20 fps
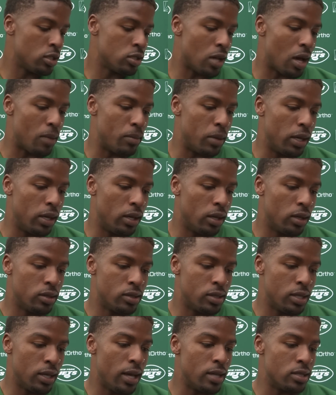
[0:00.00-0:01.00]
So, I mean,
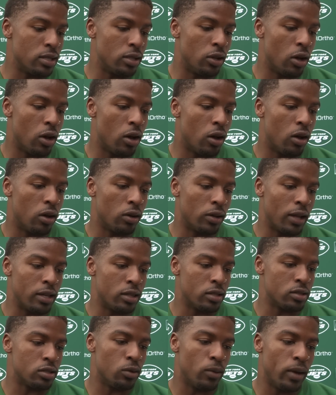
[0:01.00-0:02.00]
T.A.'s a dog. Like,
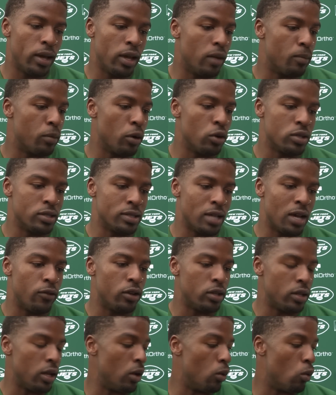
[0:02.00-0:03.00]
just the way he approaches
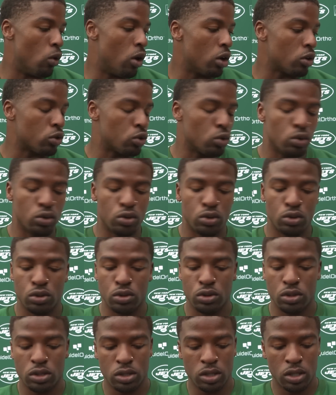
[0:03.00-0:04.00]
everything,
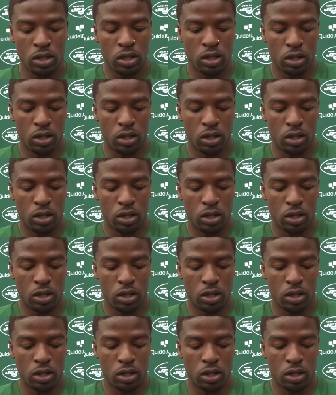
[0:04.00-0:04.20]
walkthroughs,